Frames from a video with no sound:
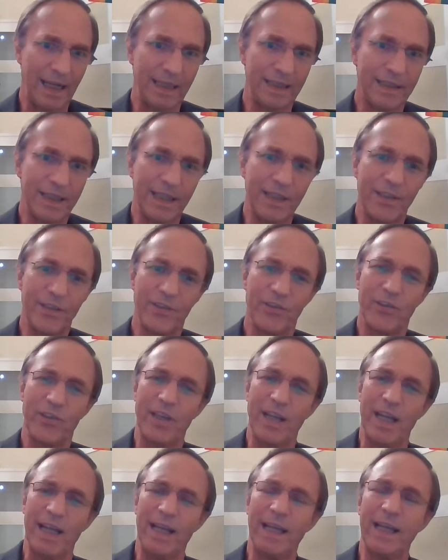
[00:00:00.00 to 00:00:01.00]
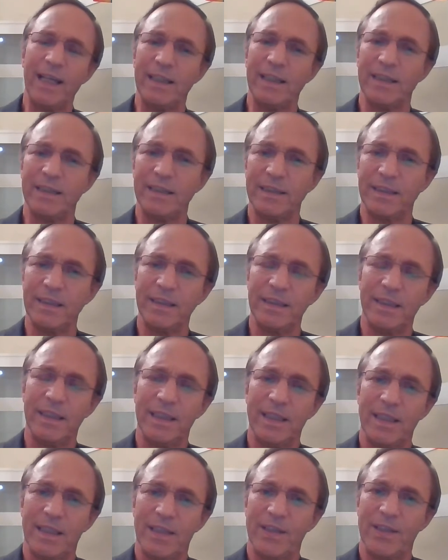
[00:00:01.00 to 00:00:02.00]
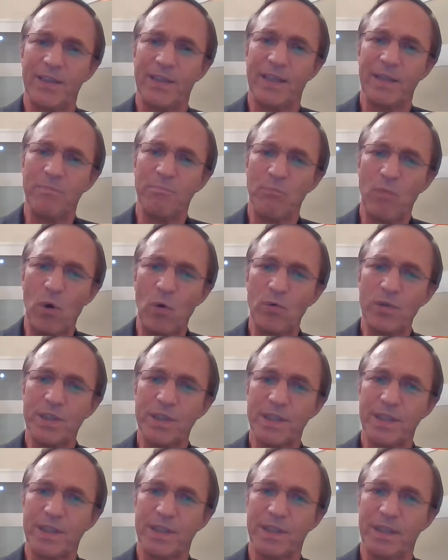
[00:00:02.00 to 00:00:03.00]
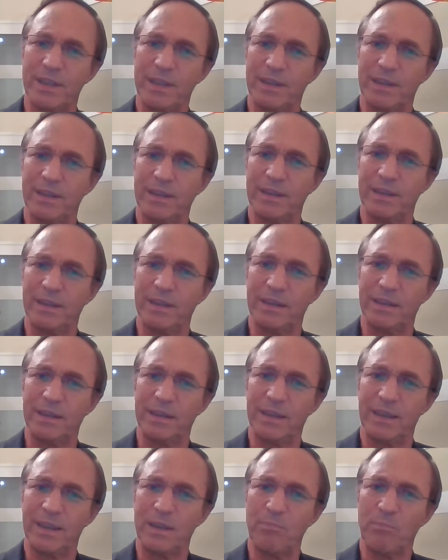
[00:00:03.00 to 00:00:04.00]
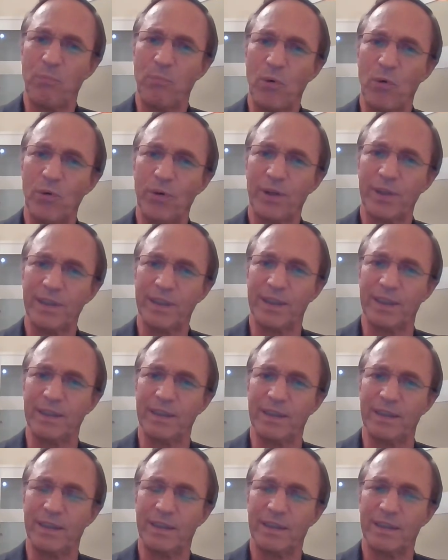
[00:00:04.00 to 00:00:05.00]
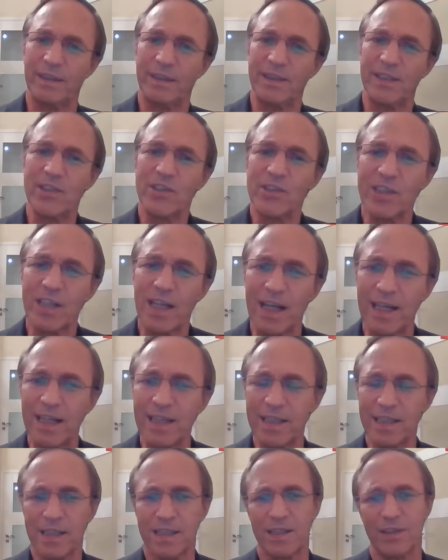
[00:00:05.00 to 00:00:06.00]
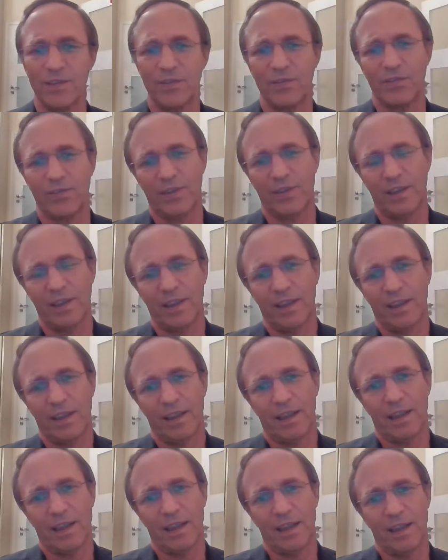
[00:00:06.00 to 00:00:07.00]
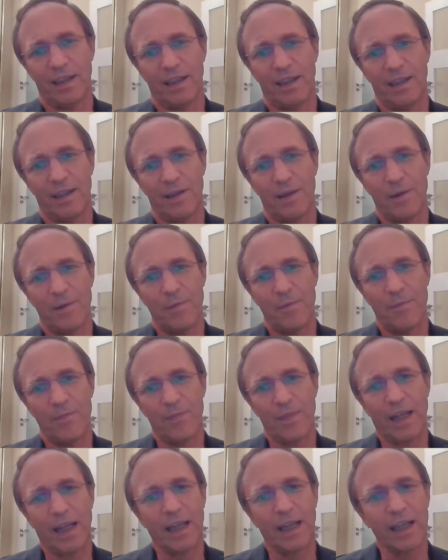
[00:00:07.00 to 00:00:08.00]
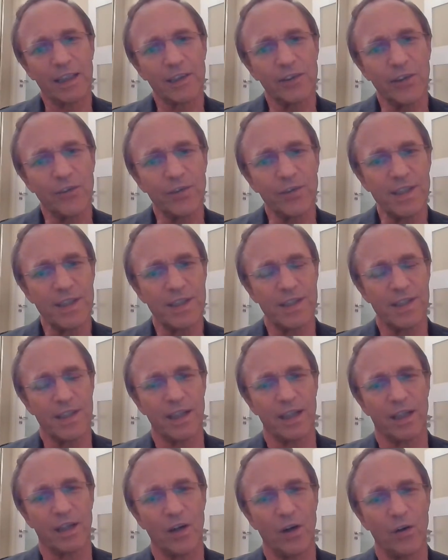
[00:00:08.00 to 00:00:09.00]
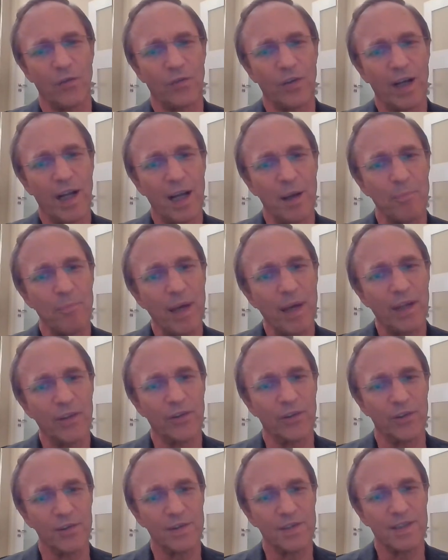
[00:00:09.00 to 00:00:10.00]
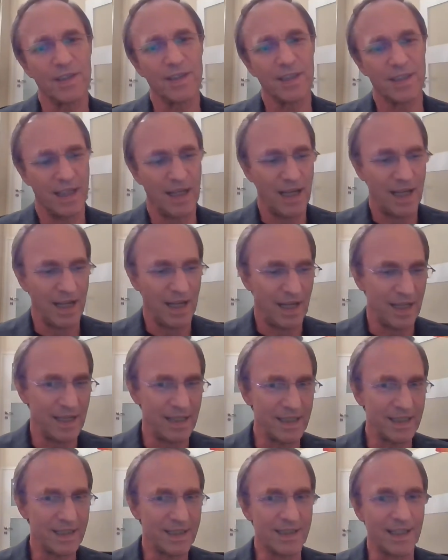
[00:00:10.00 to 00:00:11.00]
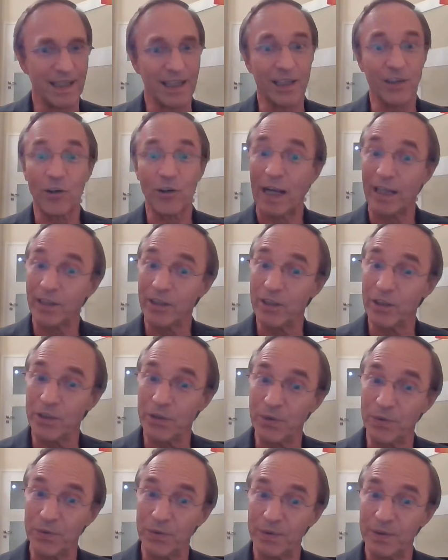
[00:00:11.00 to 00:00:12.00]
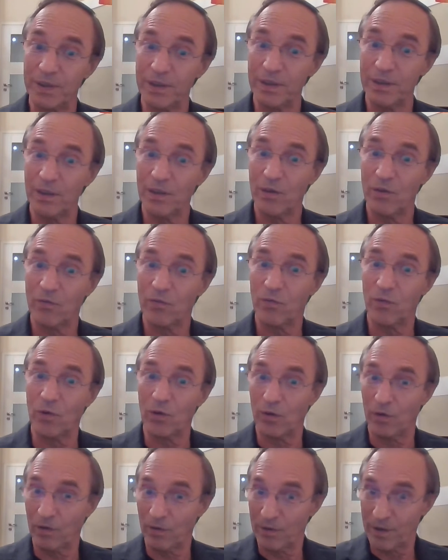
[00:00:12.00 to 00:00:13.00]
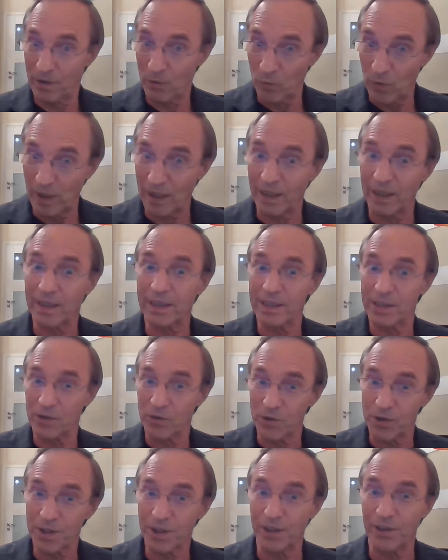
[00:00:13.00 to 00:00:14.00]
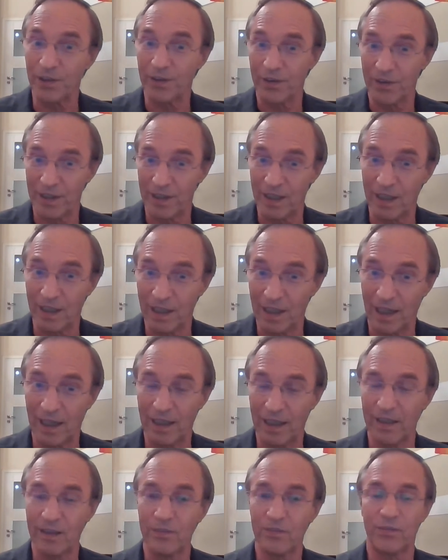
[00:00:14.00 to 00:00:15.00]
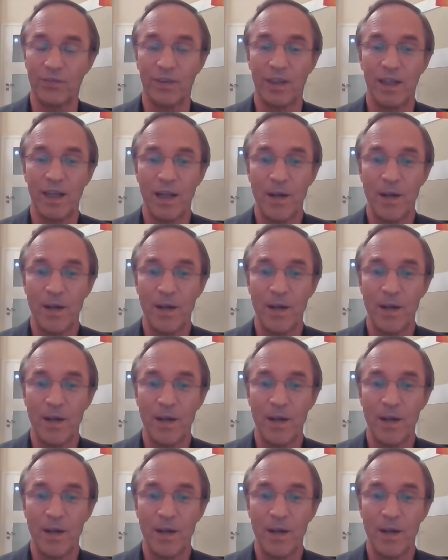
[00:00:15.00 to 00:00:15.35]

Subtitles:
At the end, the most important, decisive characteristic of her methods is the gratitude for the willingness to share their life